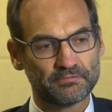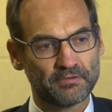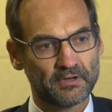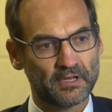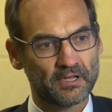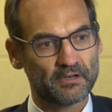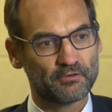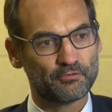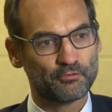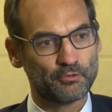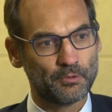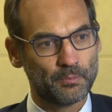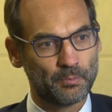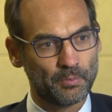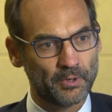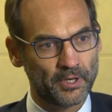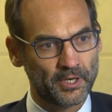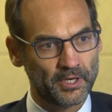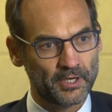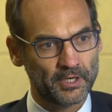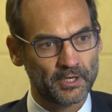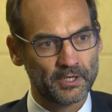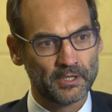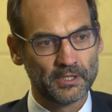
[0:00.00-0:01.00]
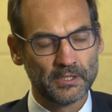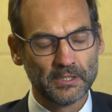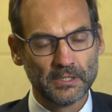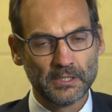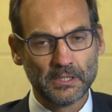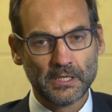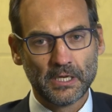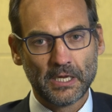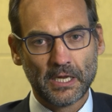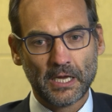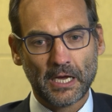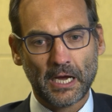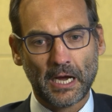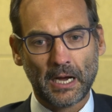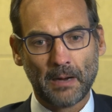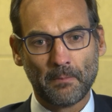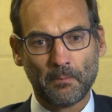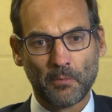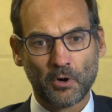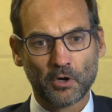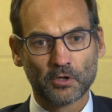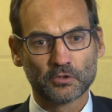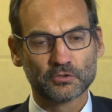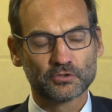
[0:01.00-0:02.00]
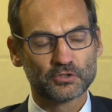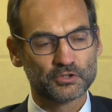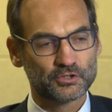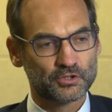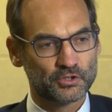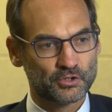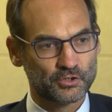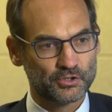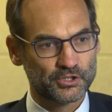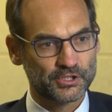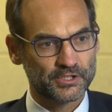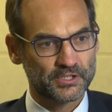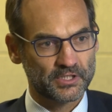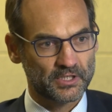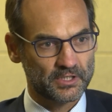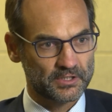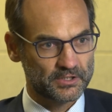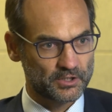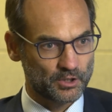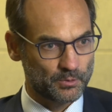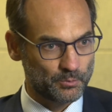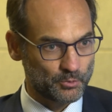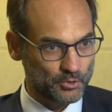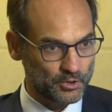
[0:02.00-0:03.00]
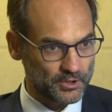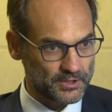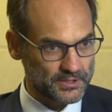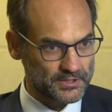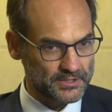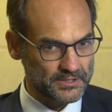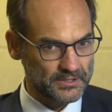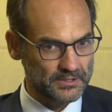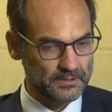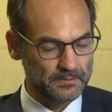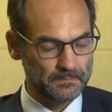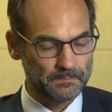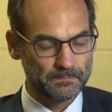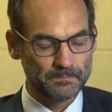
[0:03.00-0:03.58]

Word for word: valve repair among the surgical community.